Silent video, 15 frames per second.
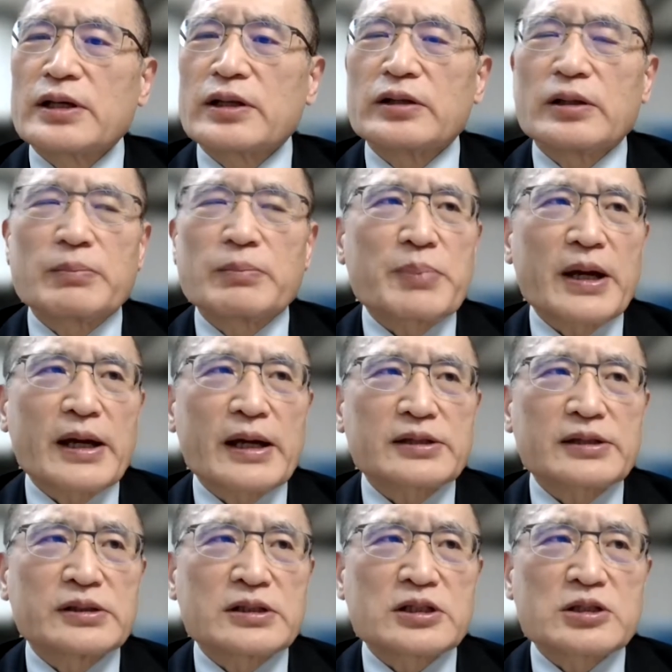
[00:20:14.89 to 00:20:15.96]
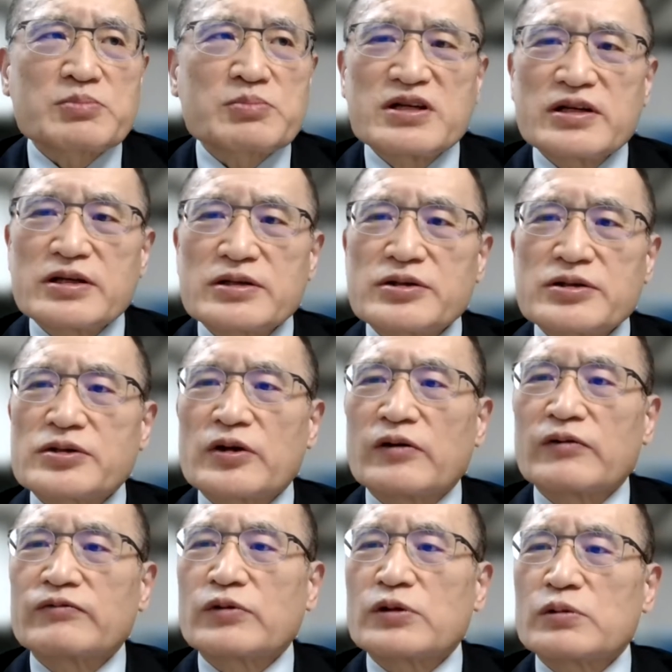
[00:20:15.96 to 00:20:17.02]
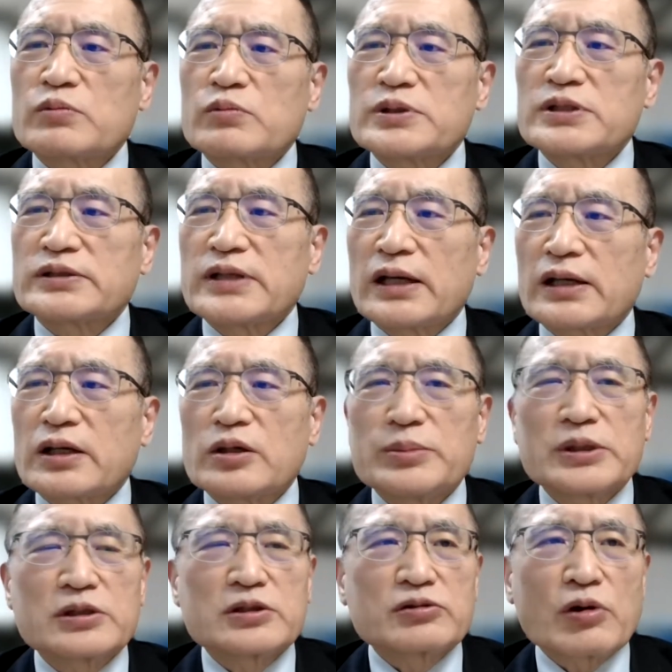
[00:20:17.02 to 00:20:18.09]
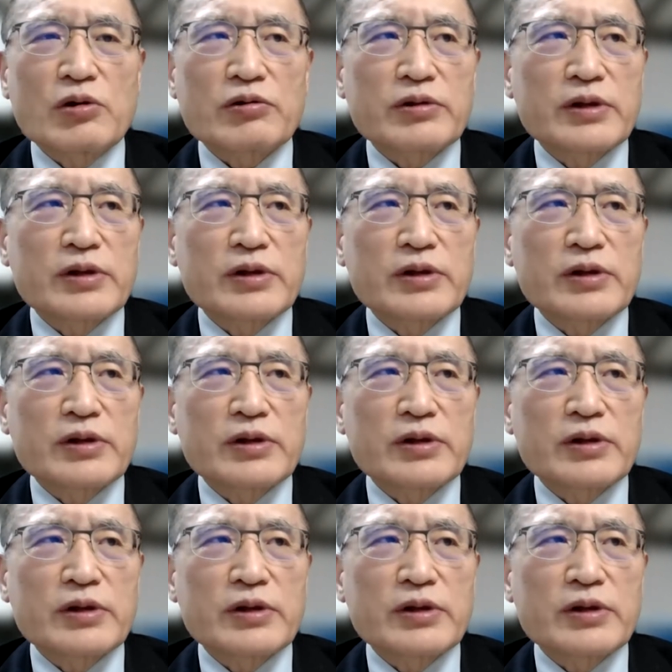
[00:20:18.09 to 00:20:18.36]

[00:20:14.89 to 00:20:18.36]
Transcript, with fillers: the past experiences of Korea's economic growth